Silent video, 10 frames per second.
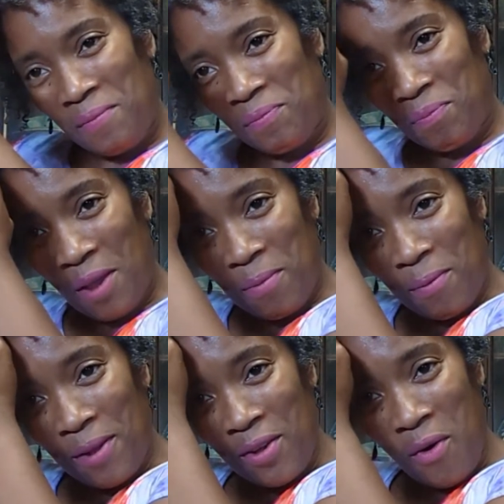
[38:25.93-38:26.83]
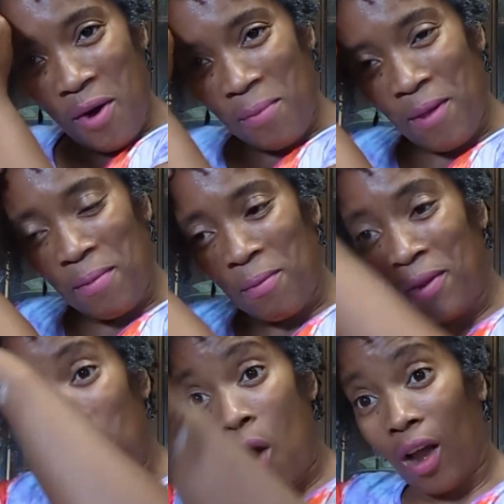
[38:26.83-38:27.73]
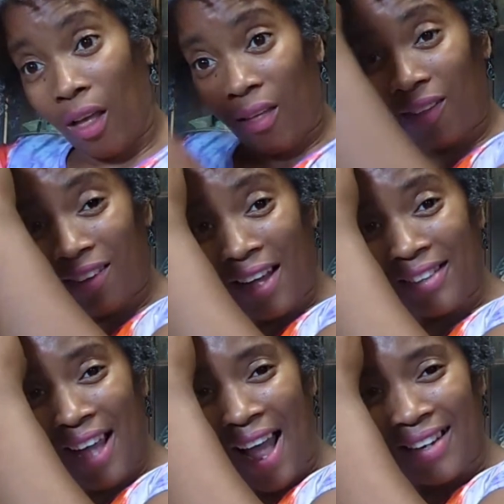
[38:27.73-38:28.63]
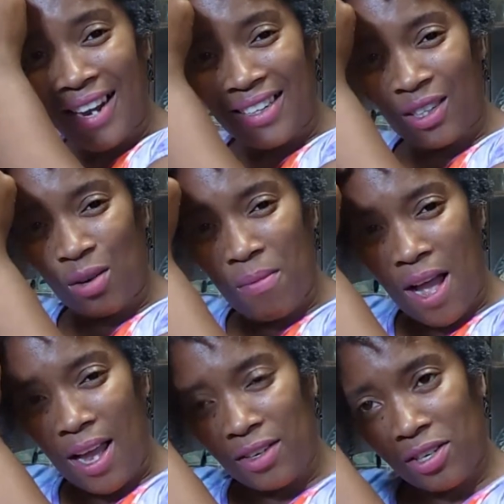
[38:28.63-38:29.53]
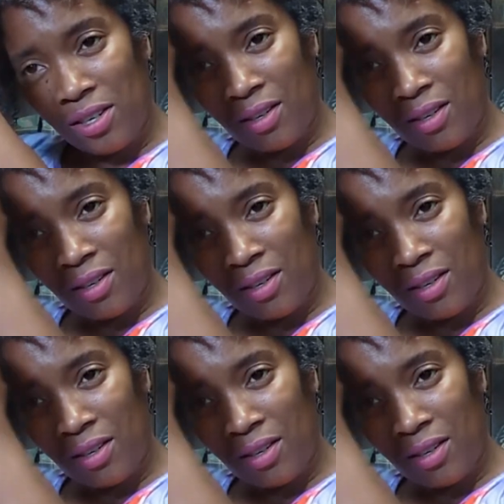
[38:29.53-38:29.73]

People be going like that. That's too much.